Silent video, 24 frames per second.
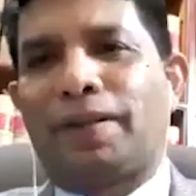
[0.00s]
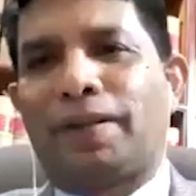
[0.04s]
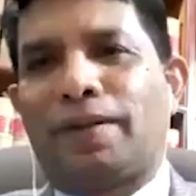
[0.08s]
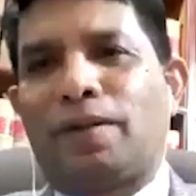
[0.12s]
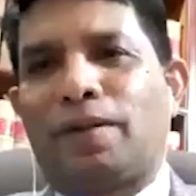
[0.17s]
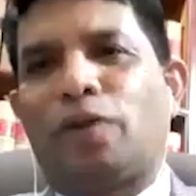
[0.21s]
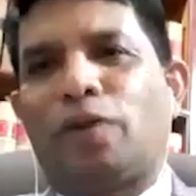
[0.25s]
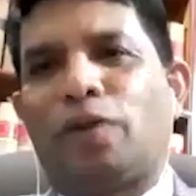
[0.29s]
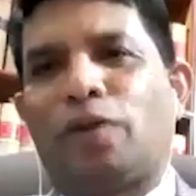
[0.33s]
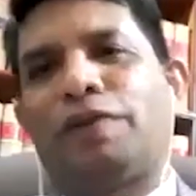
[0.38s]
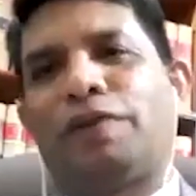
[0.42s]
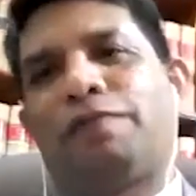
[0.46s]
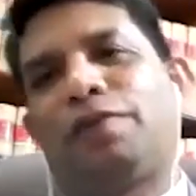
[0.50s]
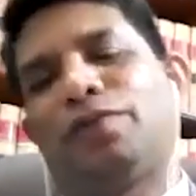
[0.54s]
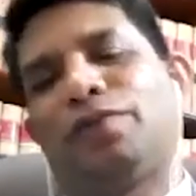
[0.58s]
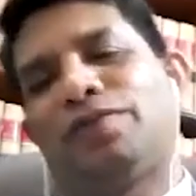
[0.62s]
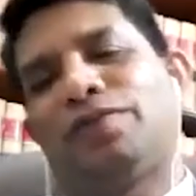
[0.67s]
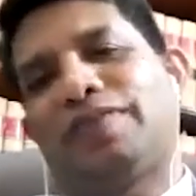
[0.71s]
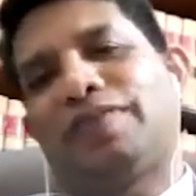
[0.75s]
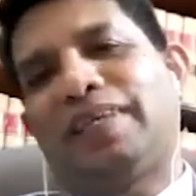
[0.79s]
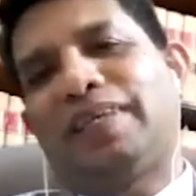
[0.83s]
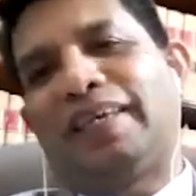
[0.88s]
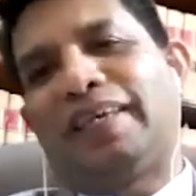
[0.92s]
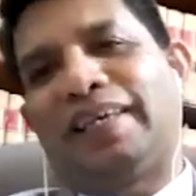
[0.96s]
Now if you
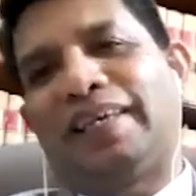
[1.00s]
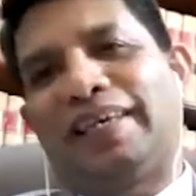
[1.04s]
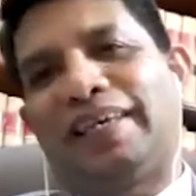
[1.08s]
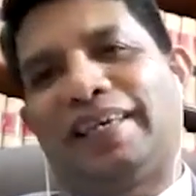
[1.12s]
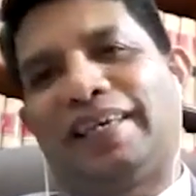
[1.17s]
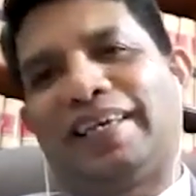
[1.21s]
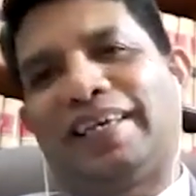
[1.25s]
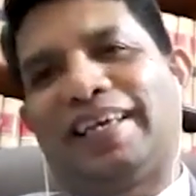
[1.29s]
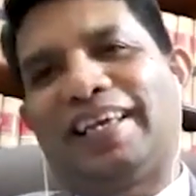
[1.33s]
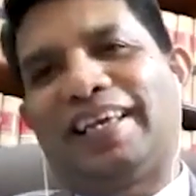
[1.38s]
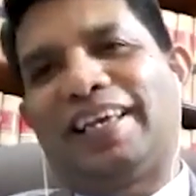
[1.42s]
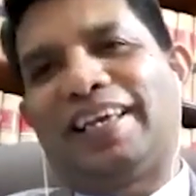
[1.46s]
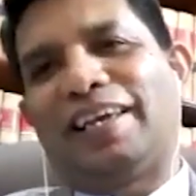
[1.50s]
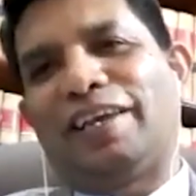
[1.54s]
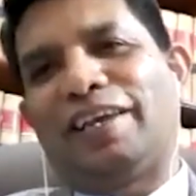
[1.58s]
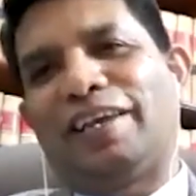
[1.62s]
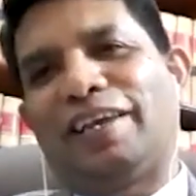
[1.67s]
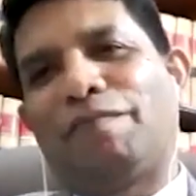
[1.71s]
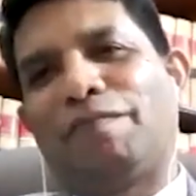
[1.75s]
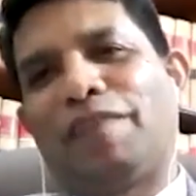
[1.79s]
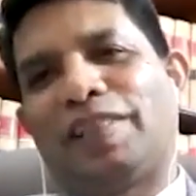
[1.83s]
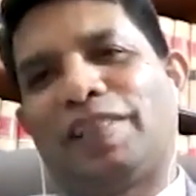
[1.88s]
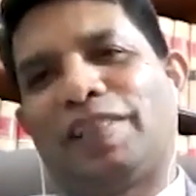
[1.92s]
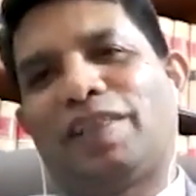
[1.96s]
see it
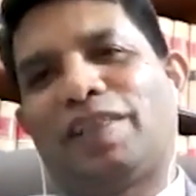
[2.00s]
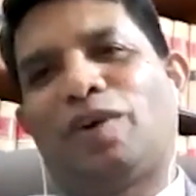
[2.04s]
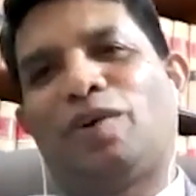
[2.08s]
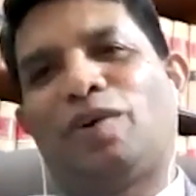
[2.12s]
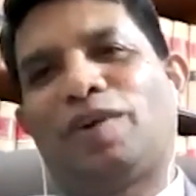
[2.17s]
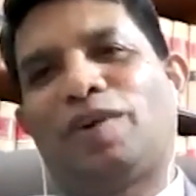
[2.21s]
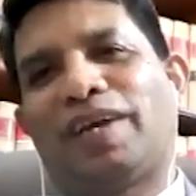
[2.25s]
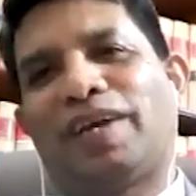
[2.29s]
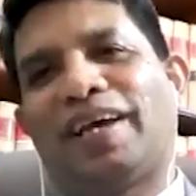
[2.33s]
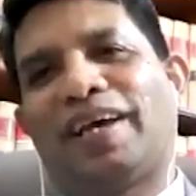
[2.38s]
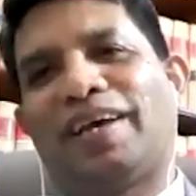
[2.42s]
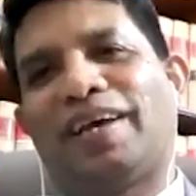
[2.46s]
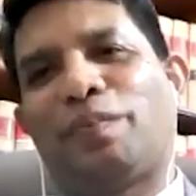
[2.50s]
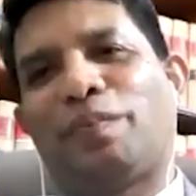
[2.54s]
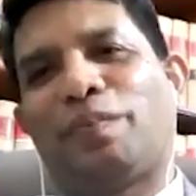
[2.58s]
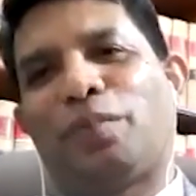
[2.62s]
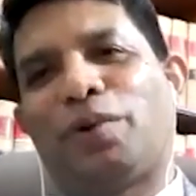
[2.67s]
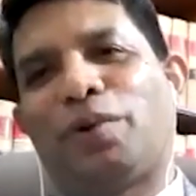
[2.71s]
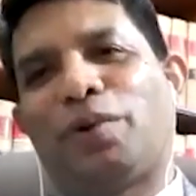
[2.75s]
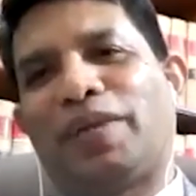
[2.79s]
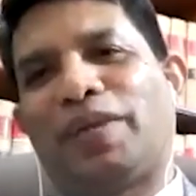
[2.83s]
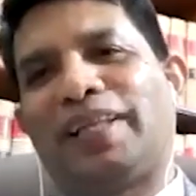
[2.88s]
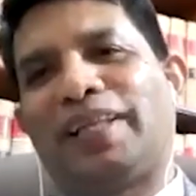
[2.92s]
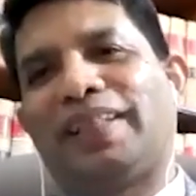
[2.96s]

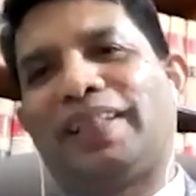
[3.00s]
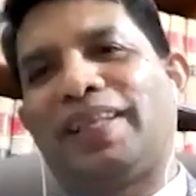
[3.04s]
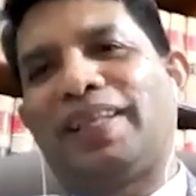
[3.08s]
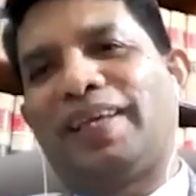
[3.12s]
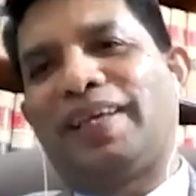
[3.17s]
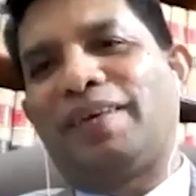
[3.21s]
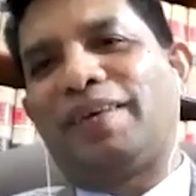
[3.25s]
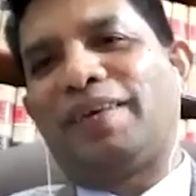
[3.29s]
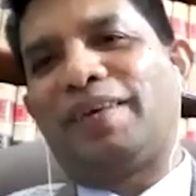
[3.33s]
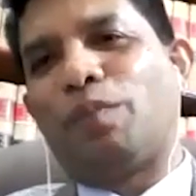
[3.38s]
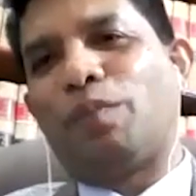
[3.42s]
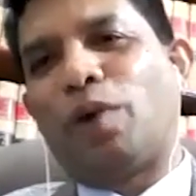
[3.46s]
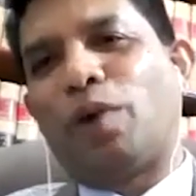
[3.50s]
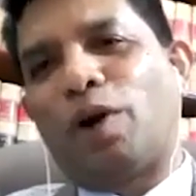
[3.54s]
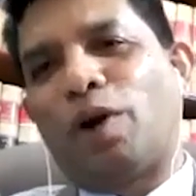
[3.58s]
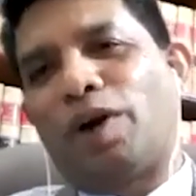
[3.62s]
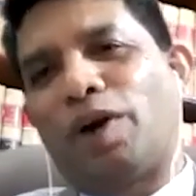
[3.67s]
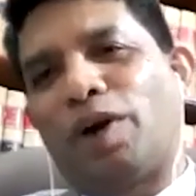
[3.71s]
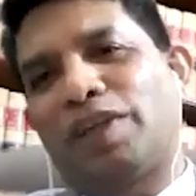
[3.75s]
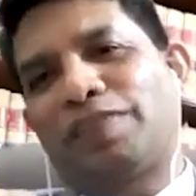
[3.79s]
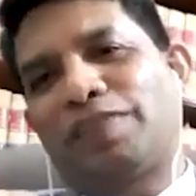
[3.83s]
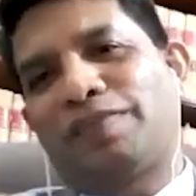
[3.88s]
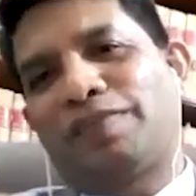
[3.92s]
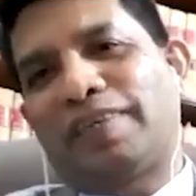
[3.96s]
without putting the
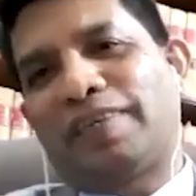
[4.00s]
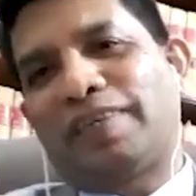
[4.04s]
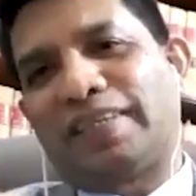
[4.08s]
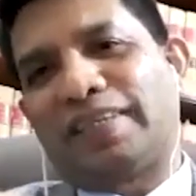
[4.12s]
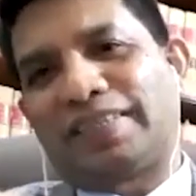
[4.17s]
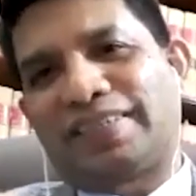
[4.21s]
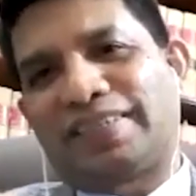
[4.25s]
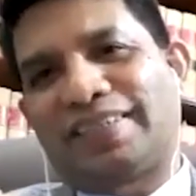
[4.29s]
balls first,